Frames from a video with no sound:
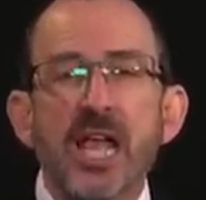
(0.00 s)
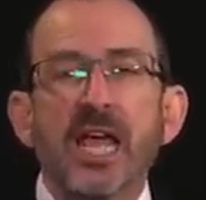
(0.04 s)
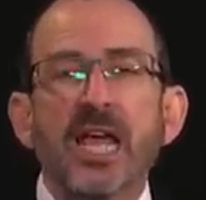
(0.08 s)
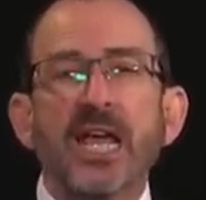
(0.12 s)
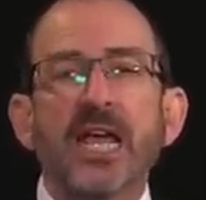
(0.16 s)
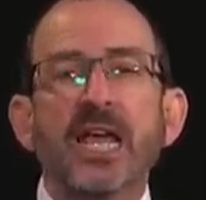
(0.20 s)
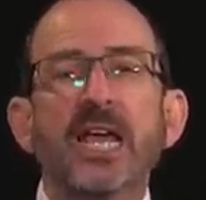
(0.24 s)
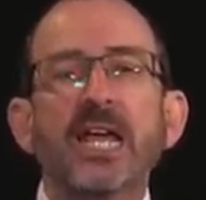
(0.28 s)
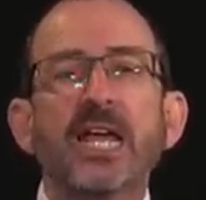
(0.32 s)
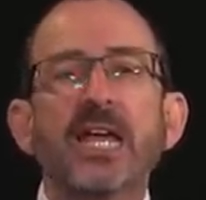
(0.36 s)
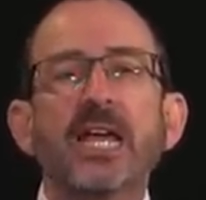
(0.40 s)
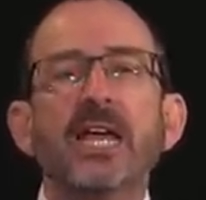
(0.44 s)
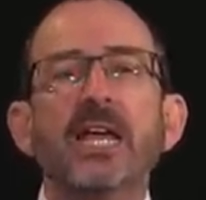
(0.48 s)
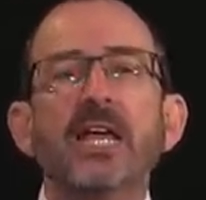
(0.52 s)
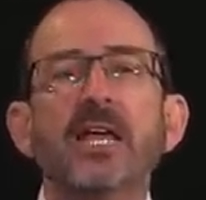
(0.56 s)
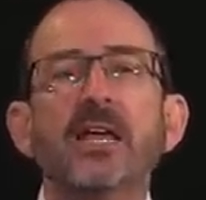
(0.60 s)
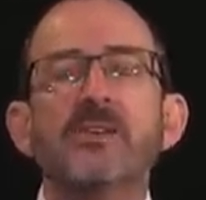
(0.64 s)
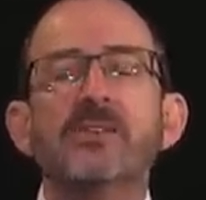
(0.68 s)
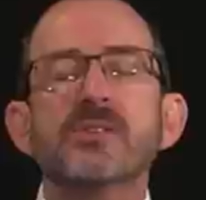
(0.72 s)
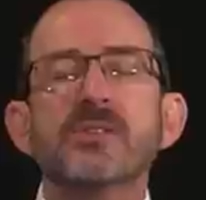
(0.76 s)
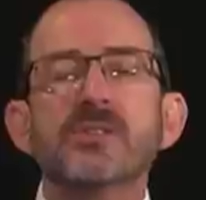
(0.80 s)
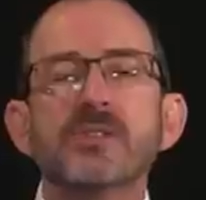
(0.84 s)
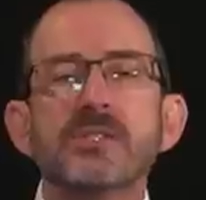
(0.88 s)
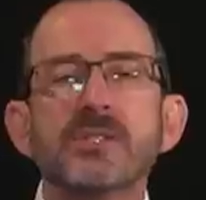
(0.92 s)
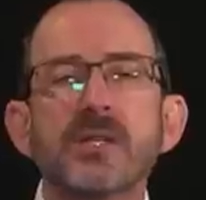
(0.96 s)
He
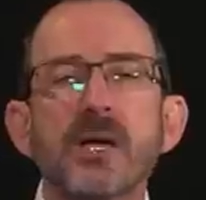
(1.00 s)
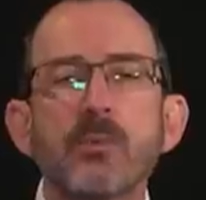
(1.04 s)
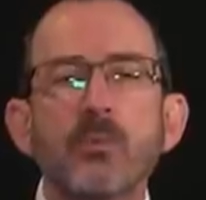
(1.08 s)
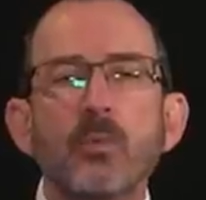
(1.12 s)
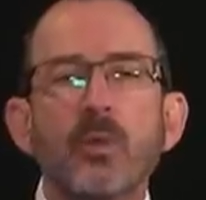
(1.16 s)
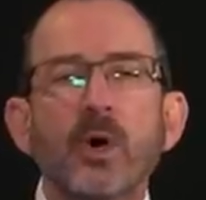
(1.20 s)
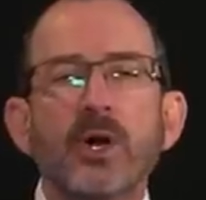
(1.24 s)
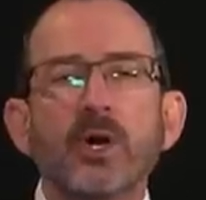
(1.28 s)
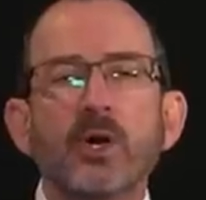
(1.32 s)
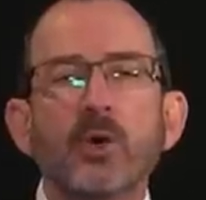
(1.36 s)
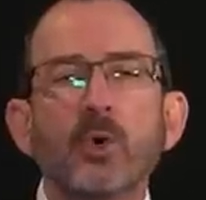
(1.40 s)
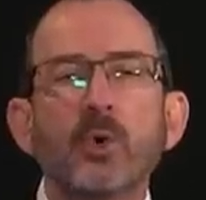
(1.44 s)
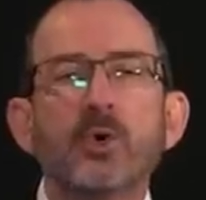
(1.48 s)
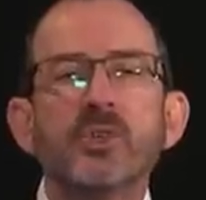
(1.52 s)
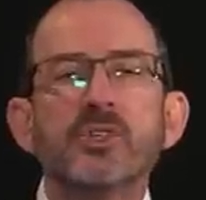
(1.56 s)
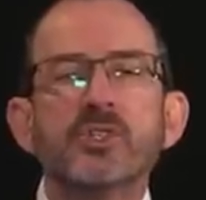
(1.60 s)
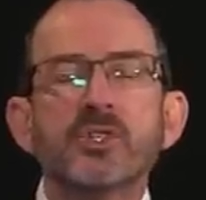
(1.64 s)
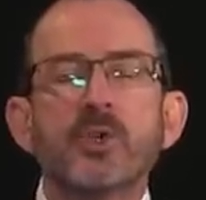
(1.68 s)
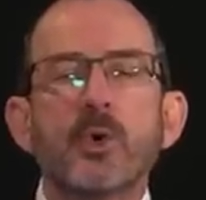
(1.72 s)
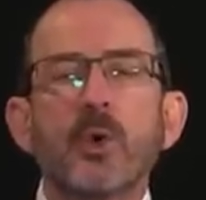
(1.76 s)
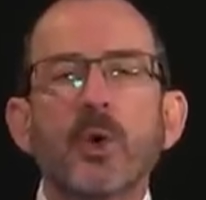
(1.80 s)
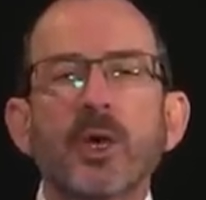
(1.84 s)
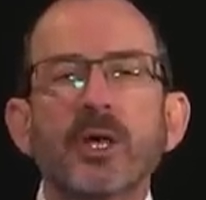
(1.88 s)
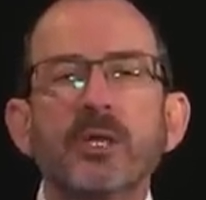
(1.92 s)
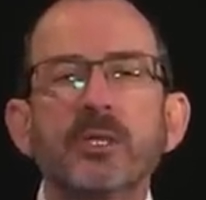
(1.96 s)
is someone who is
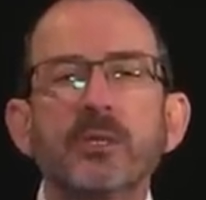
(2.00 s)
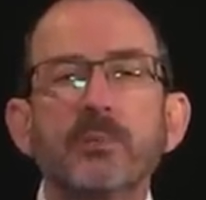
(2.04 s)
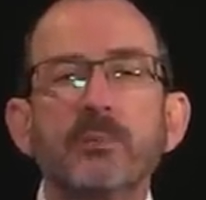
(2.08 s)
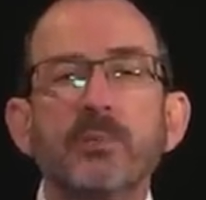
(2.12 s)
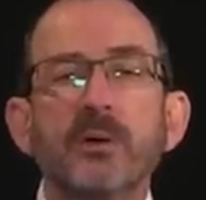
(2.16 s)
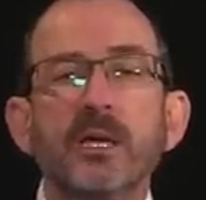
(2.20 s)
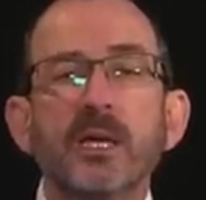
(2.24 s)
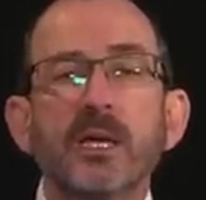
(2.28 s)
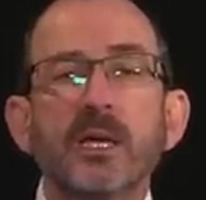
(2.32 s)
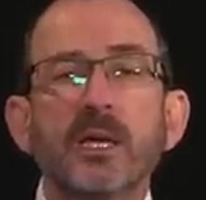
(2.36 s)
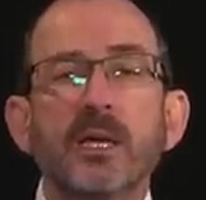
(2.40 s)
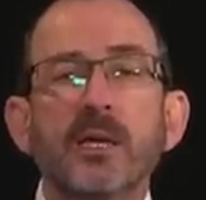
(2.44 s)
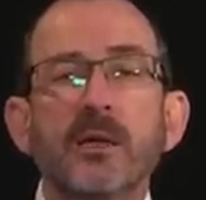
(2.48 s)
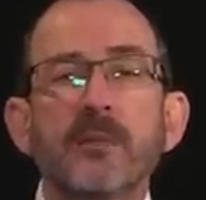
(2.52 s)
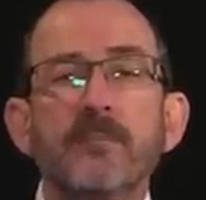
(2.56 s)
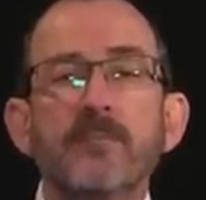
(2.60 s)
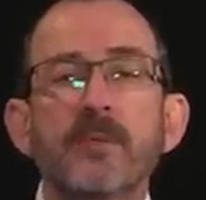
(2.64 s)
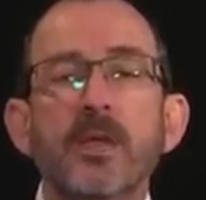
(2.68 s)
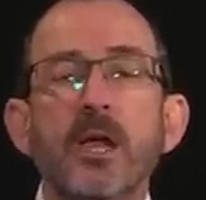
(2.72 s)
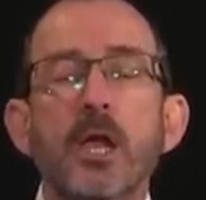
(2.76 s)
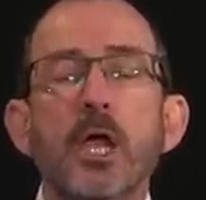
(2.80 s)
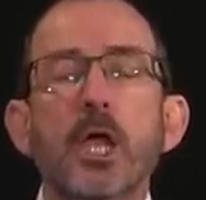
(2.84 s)
going to be